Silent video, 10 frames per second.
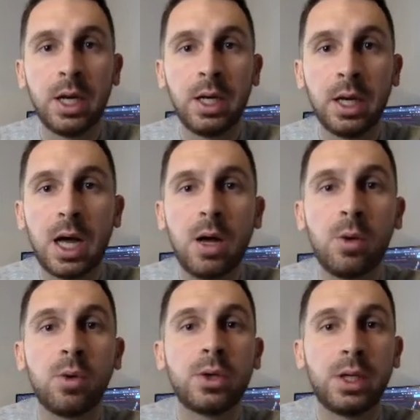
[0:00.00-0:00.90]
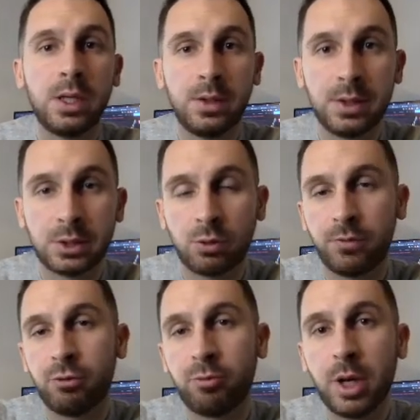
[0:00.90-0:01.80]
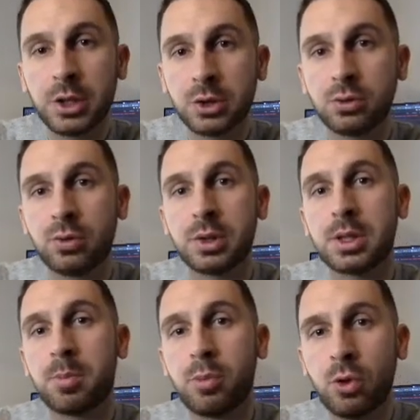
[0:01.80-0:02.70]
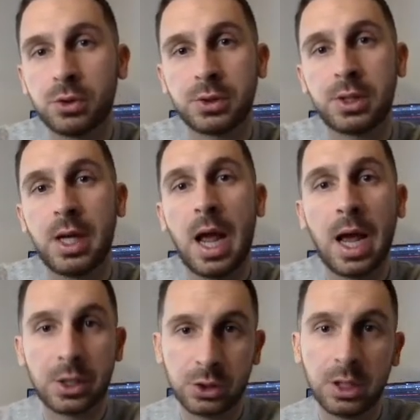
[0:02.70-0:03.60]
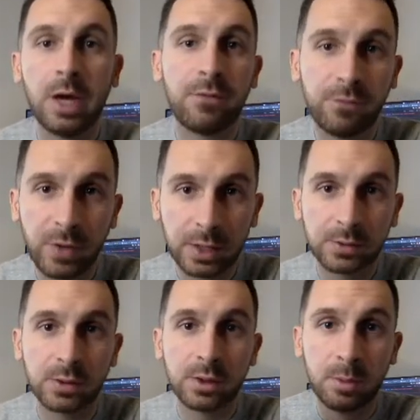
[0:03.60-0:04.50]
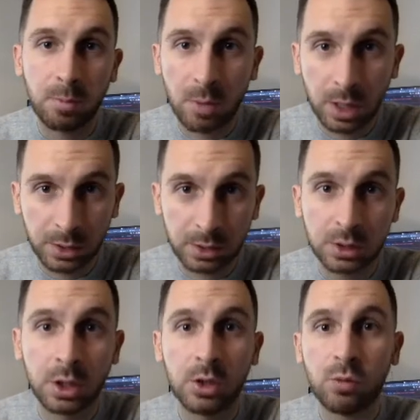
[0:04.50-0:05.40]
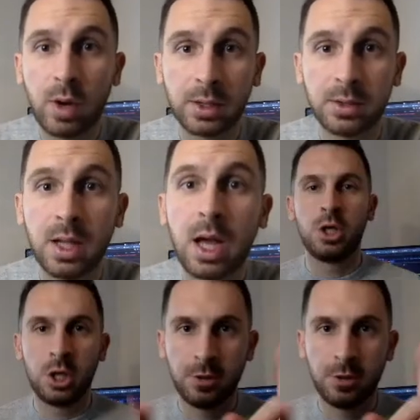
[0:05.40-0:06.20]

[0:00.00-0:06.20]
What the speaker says: and how can this confirmation to the supports can actually affect the market right now.